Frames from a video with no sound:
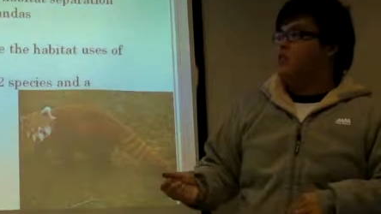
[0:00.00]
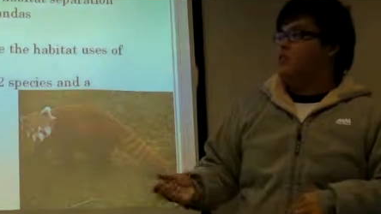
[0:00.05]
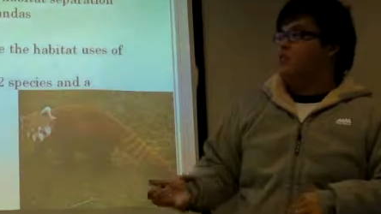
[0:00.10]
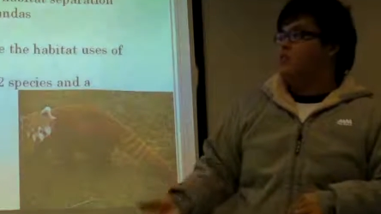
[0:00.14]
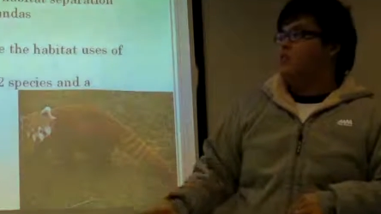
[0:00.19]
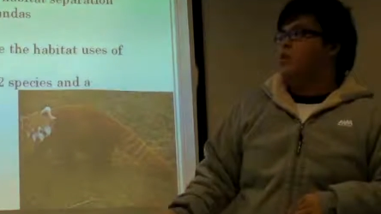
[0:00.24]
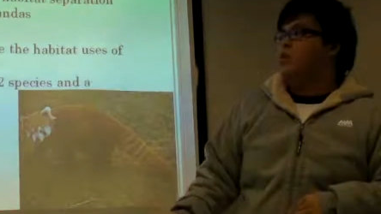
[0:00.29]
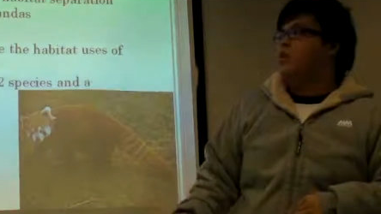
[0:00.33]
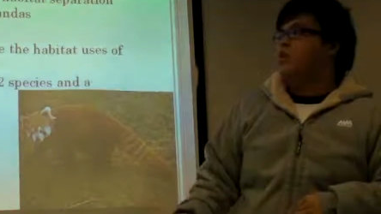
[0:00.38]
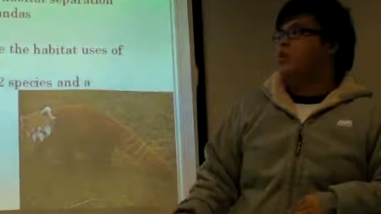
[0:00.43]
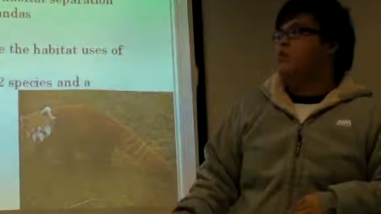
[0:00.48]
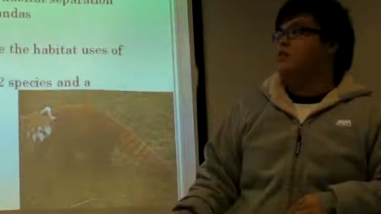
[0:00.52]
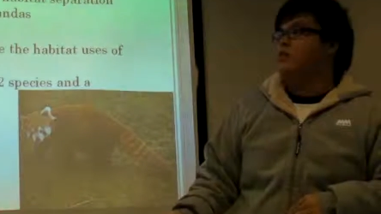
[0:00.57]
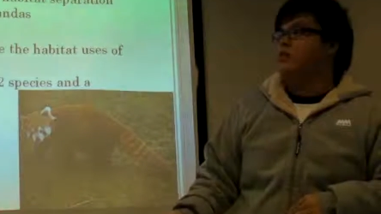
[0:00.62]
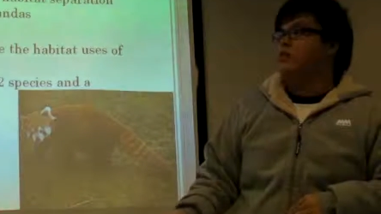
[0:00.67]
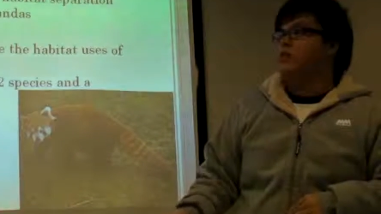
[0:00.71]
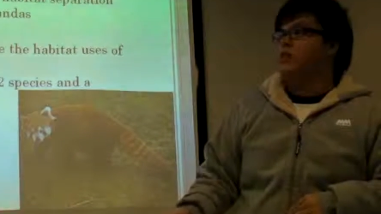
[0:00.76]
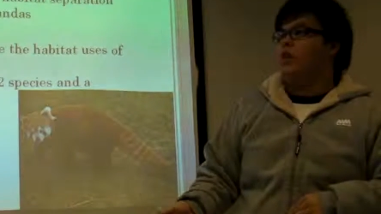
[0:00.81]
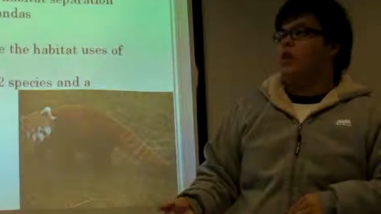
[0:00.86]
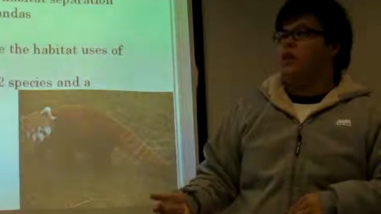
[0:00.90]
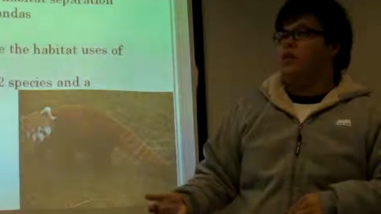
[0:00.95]
species
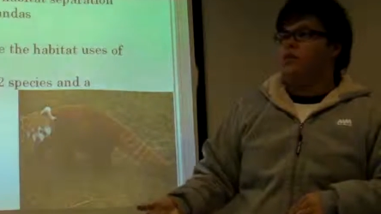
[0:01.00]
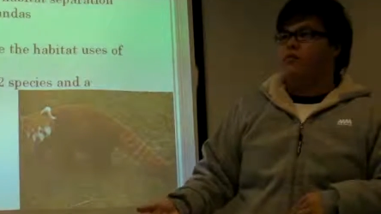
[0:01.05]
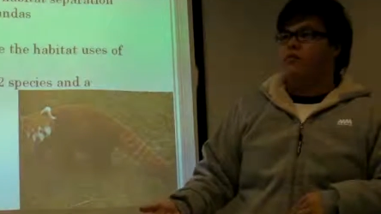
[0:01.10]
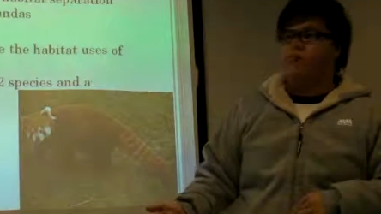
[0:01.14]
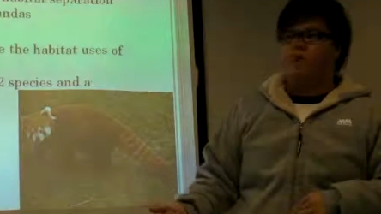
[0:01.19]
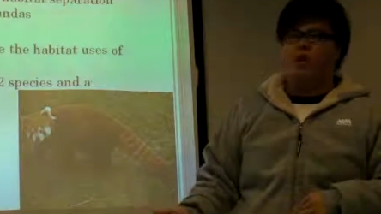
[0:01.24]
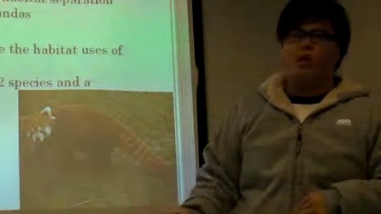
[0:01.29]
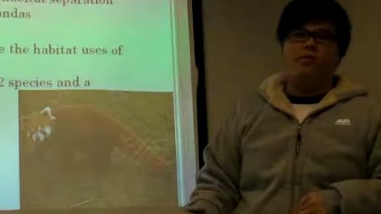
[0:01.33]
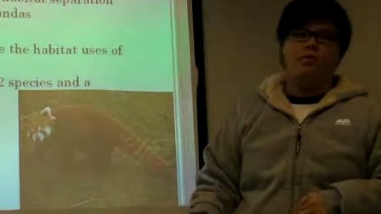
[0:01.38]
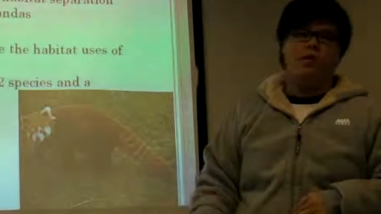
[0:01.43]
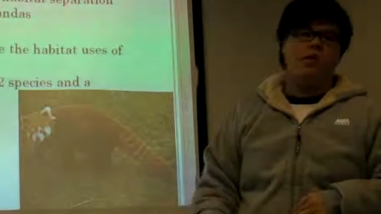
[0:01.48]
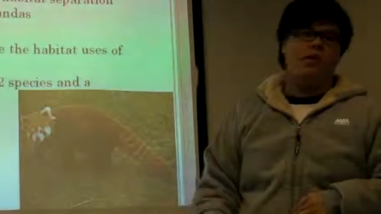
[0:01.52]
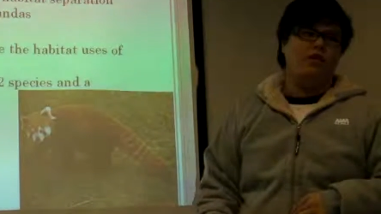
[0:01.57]
will have habitat